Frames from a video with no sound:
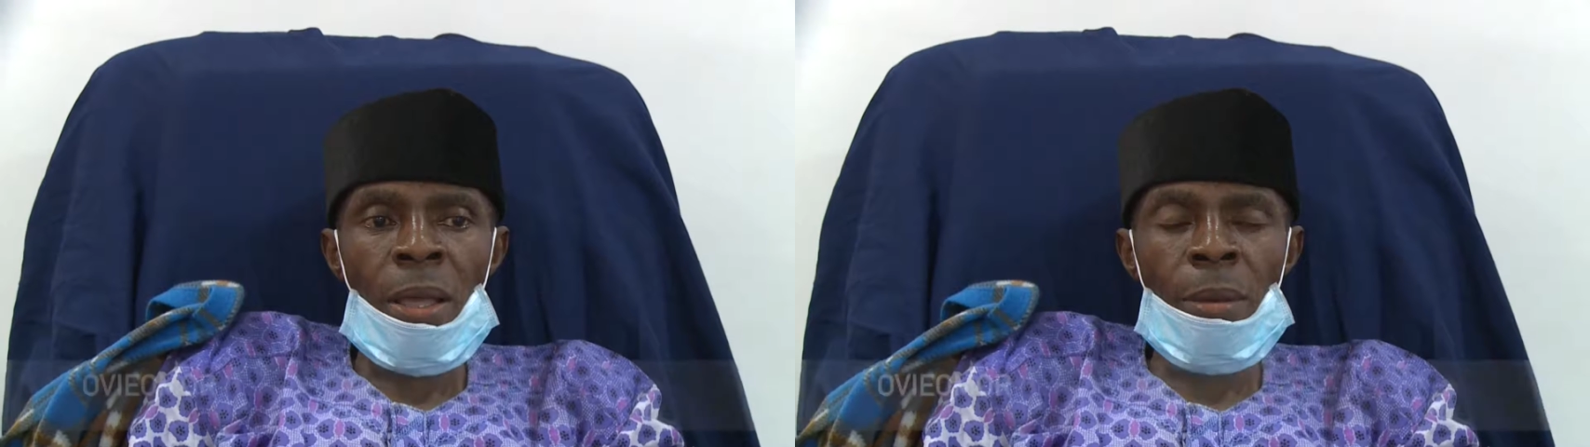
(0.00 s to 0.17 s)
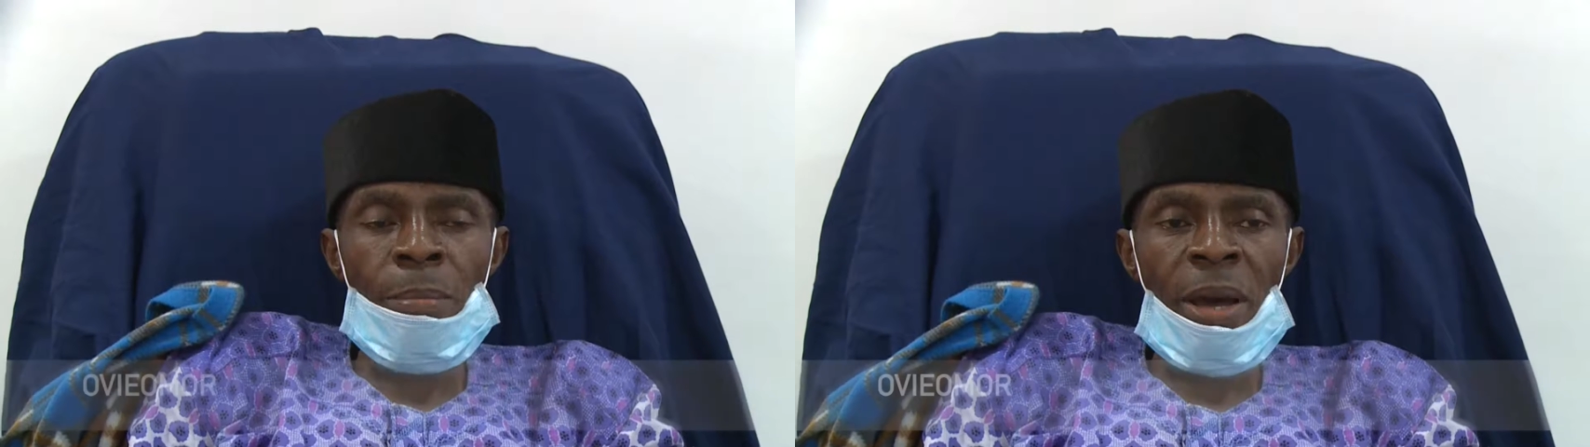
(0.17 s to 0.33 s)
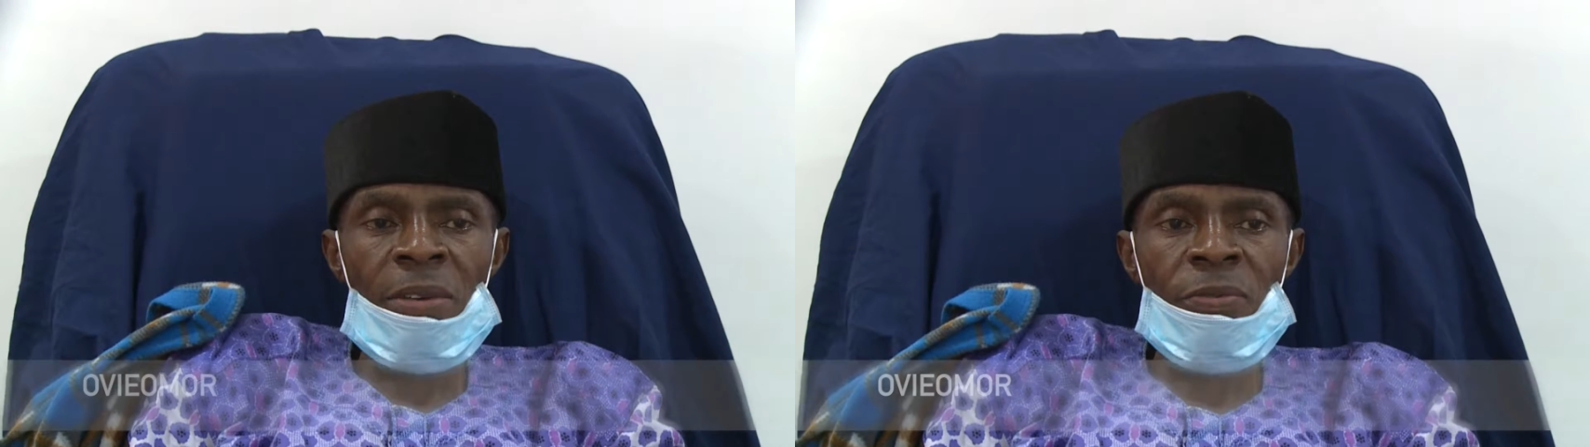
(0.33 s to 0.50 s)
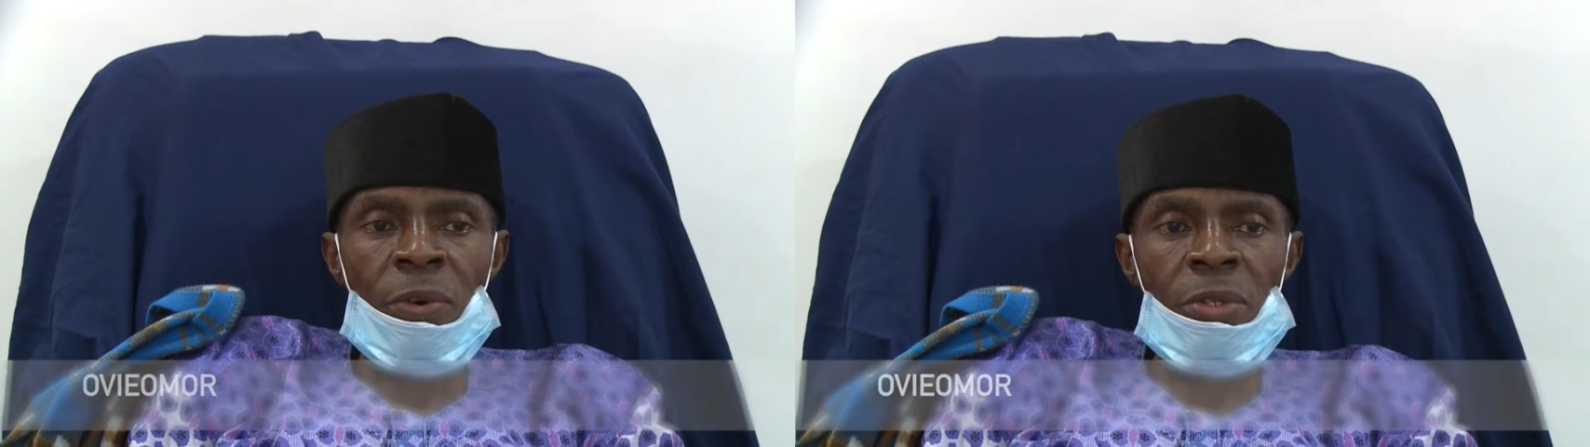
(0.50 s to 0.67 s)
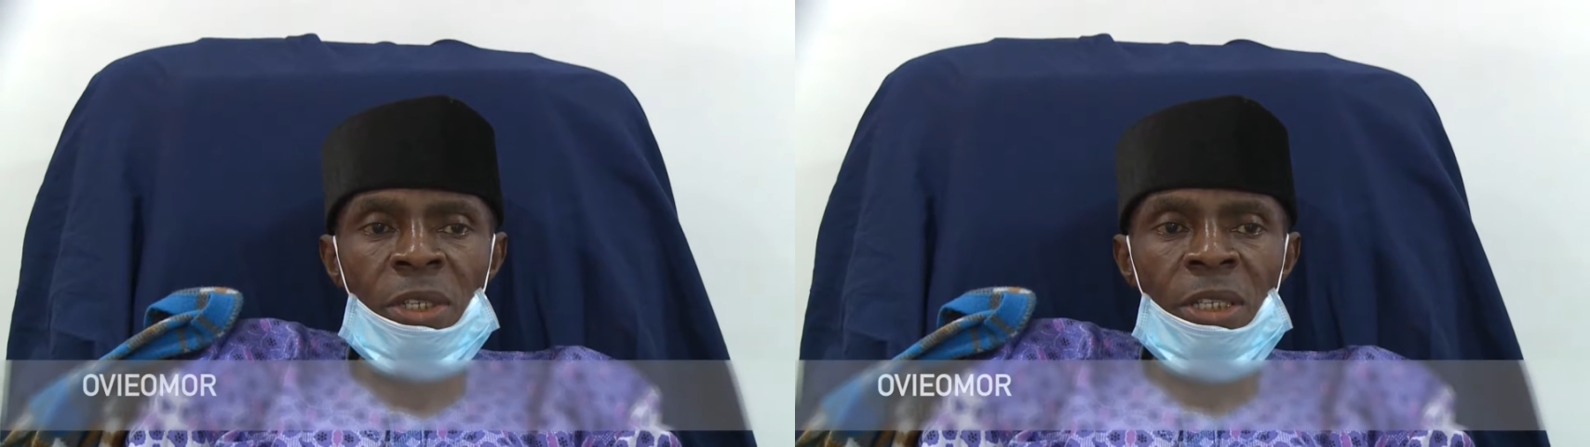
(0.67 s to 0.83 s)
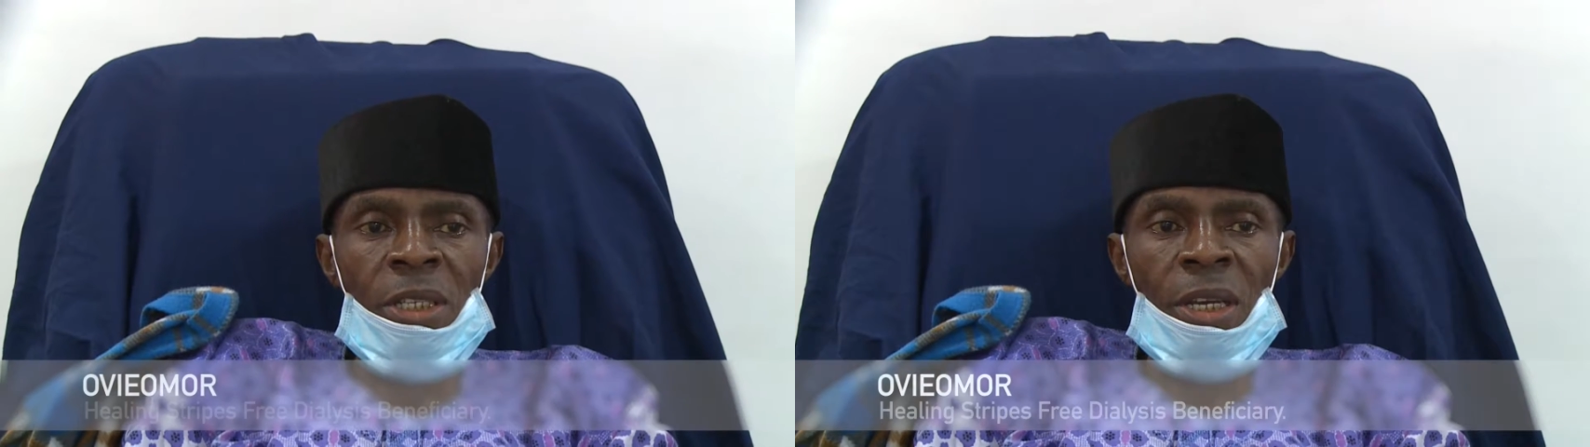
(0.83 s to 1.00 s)
About
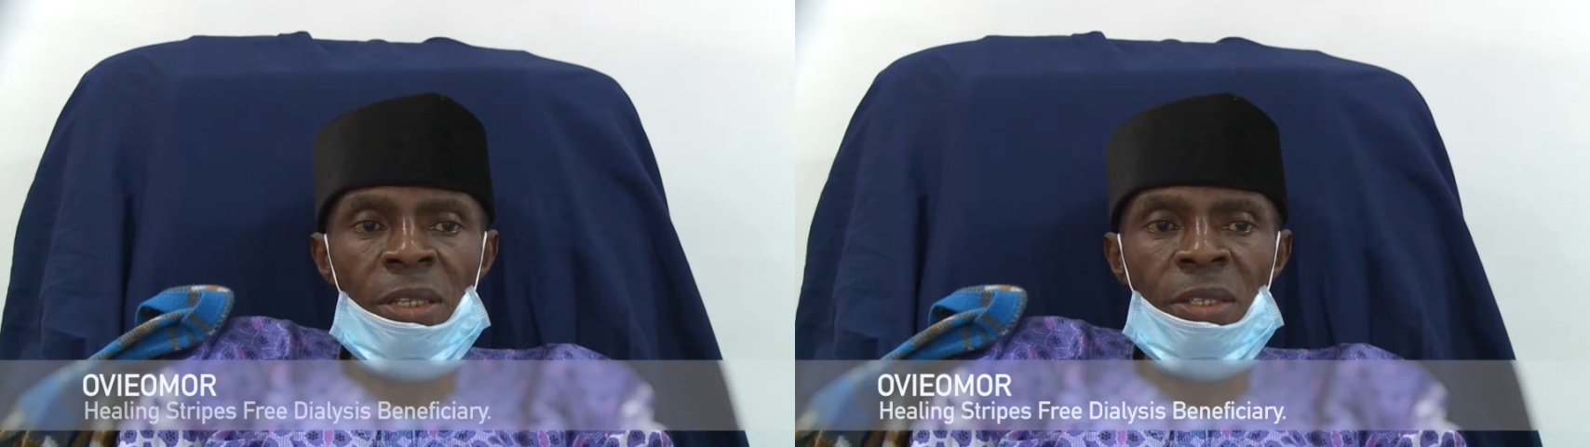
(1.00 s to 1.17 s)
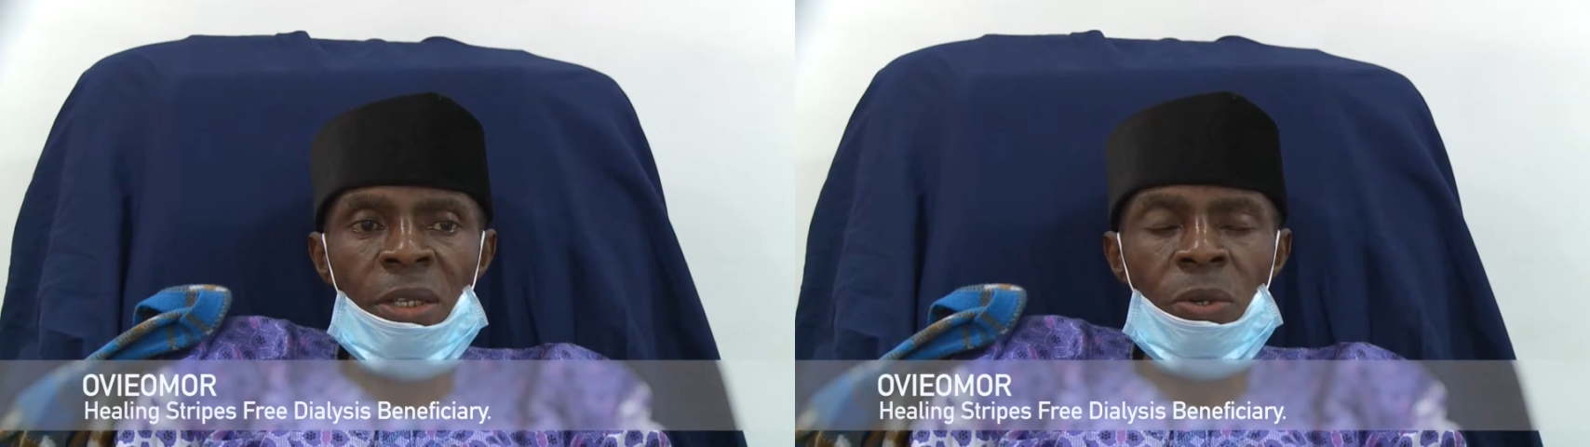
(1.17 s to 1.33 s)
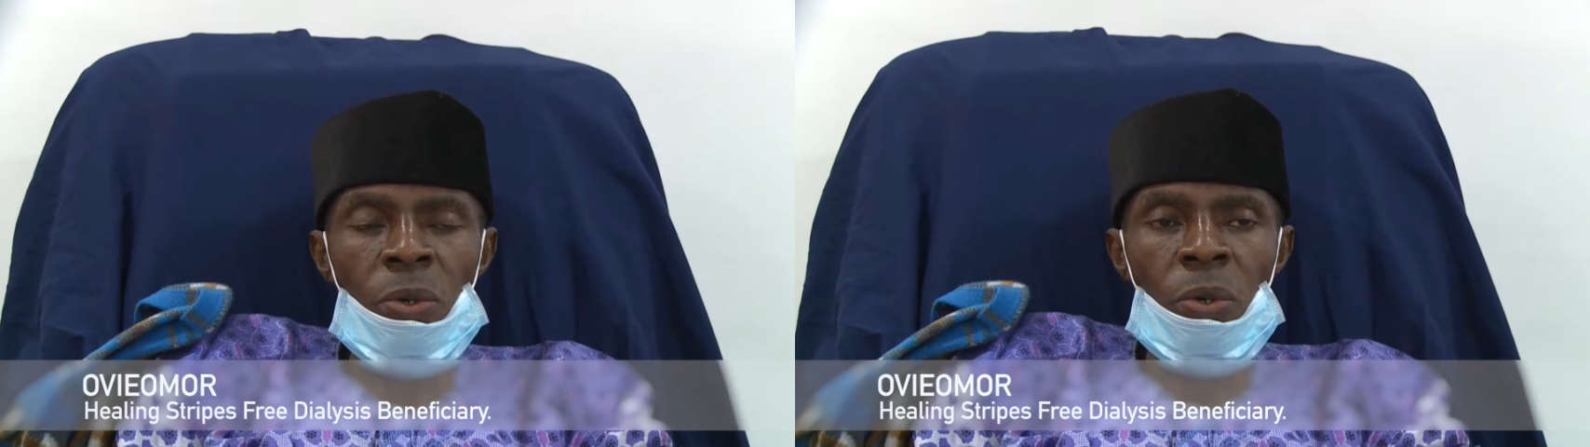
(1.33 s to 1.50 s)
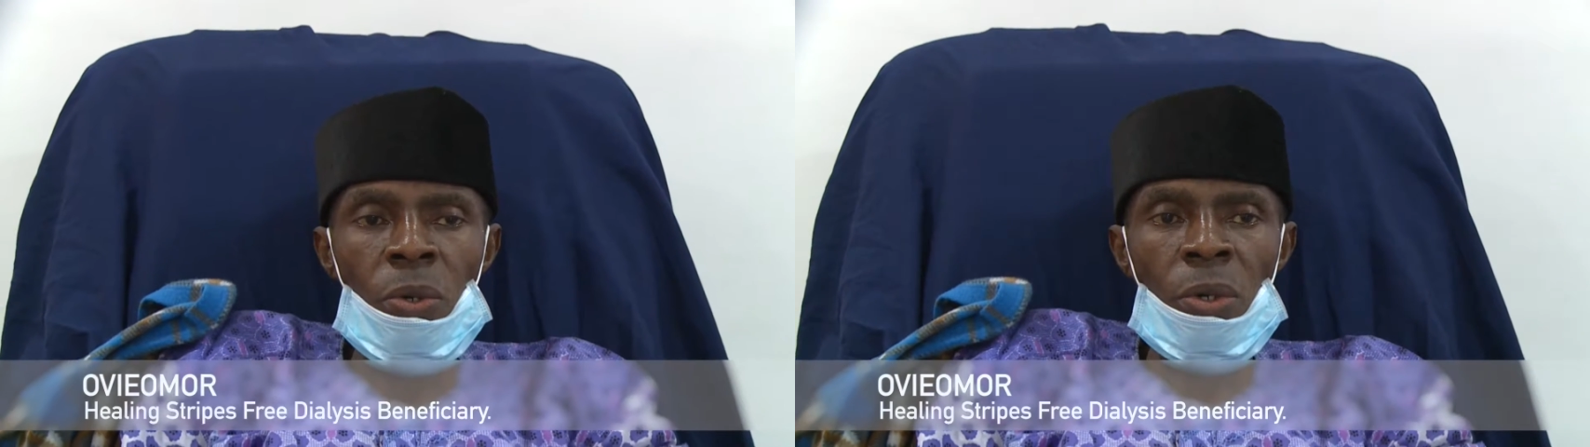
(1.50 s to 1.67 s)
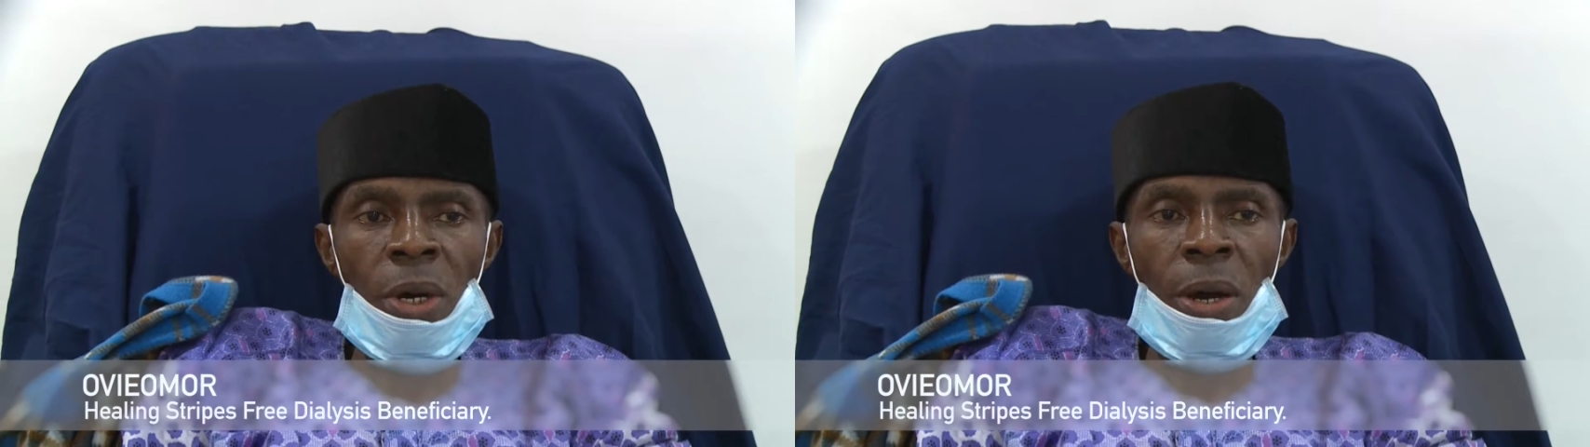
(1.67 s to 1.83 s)
14 years ago,